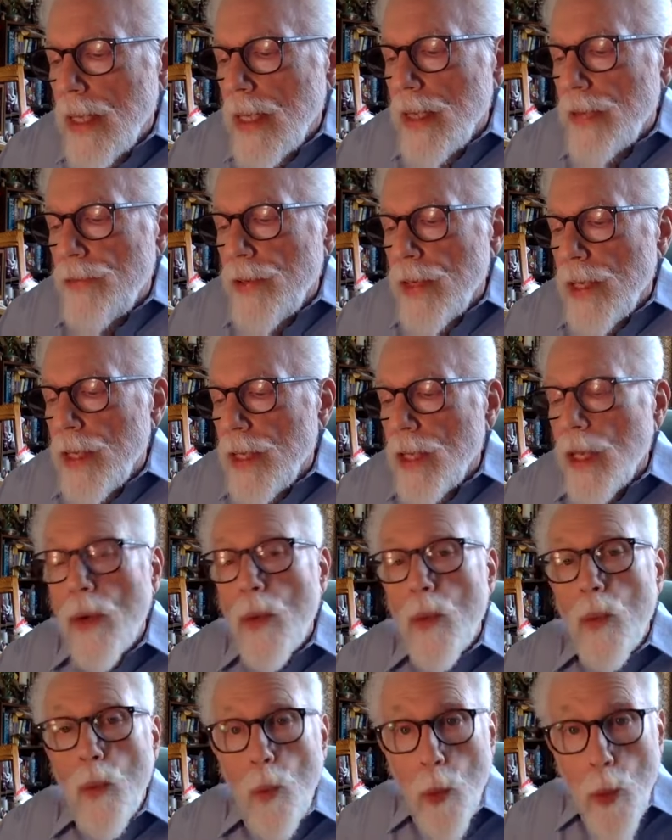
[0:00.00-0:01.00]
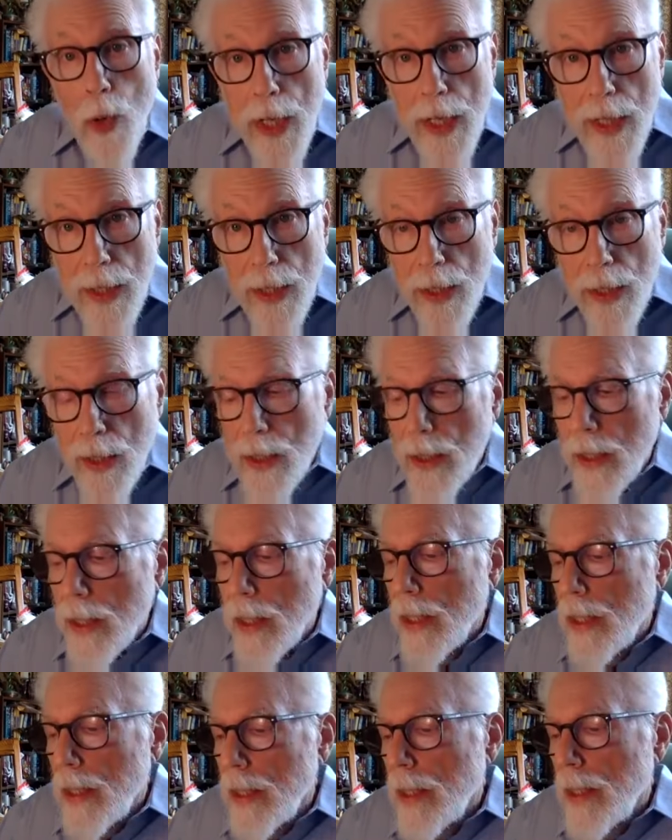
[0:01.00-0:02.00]
if he will
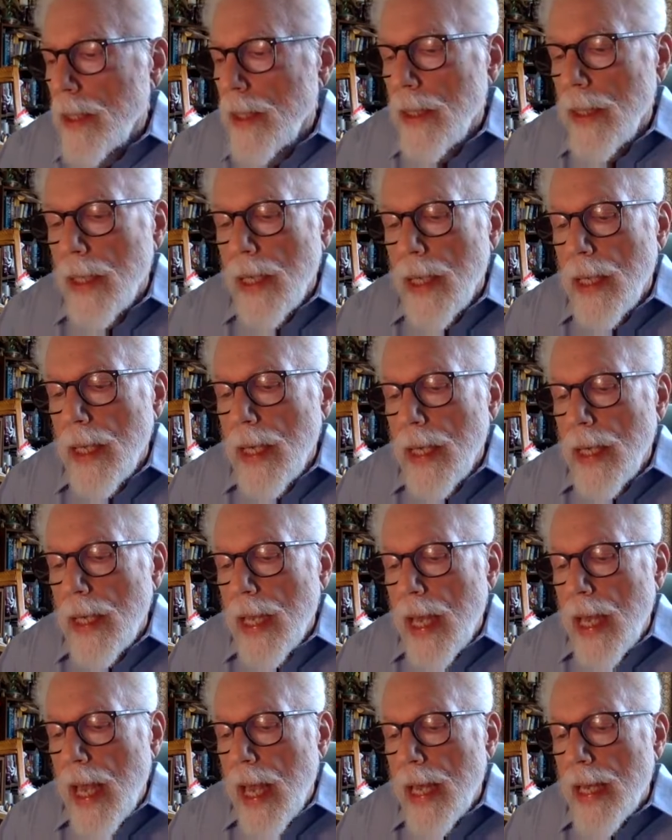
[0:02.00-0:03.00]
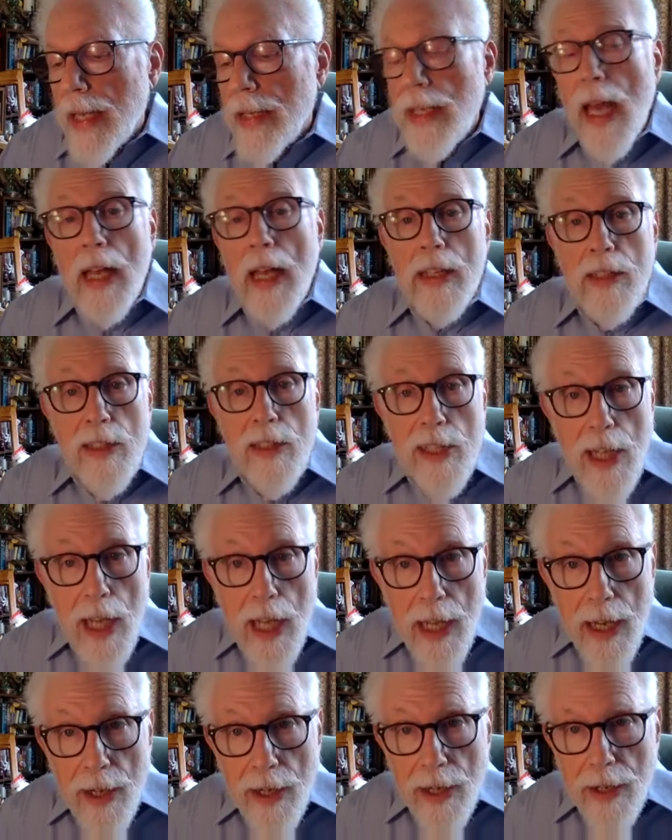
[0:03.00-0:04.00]
and
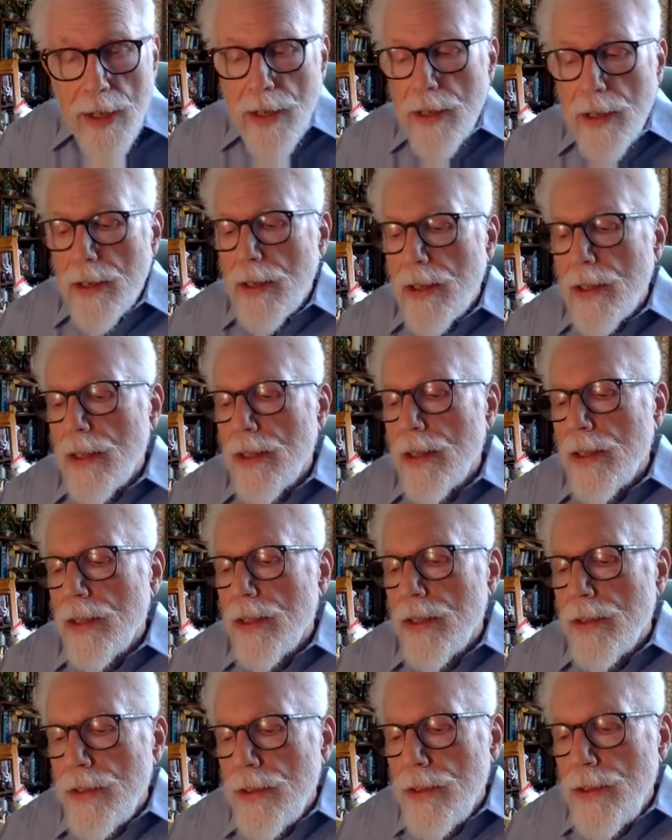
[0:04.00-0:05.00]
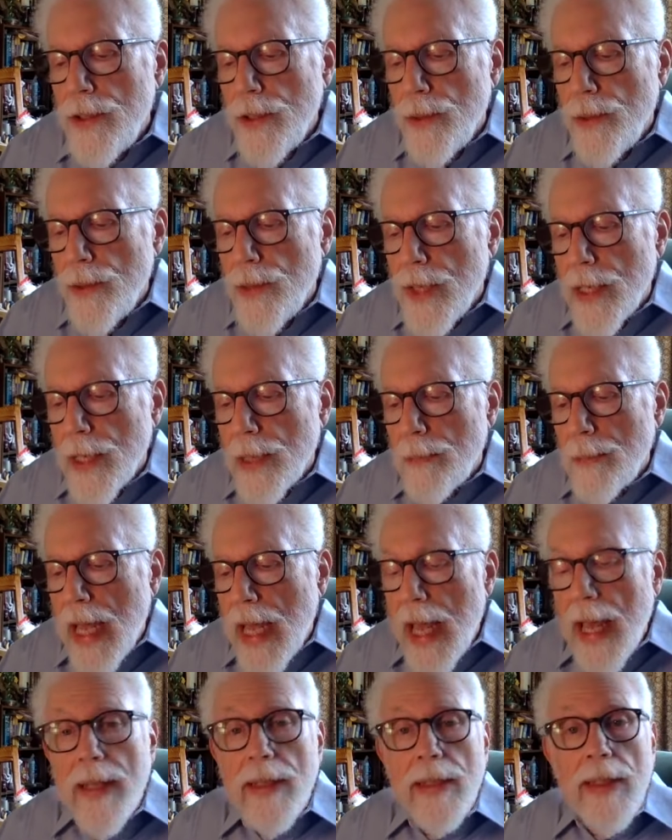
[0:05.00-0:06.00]
dare do them
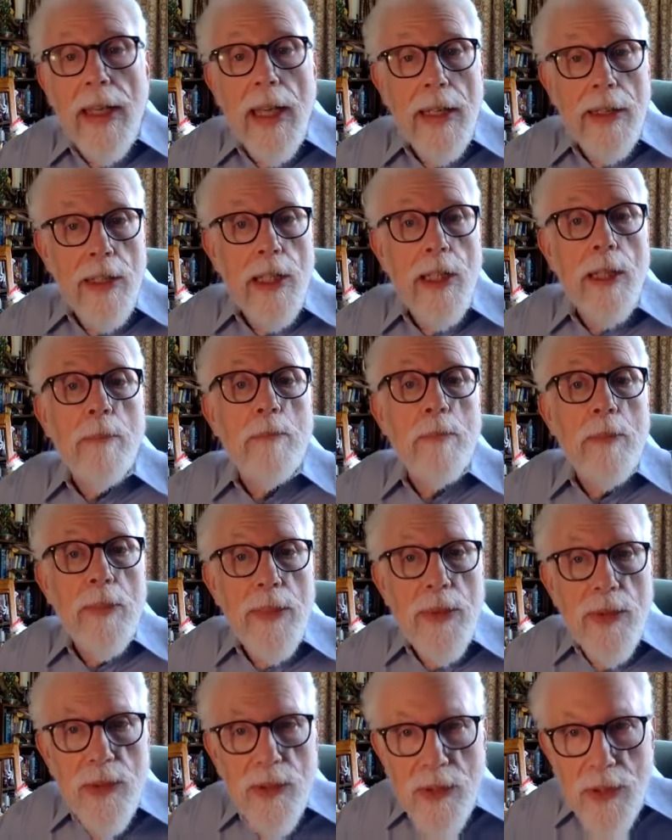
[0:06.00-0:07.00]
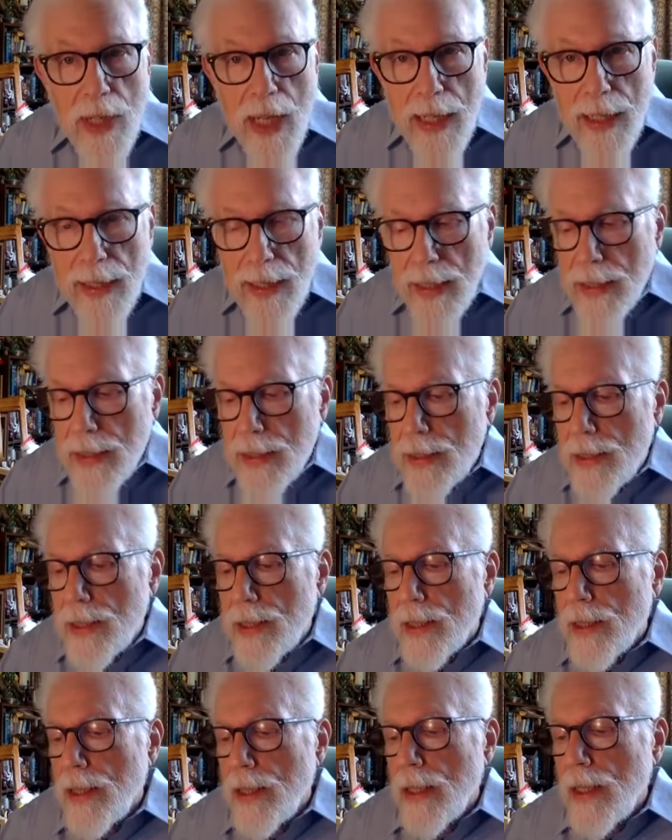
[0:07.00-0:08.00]
and can keep silent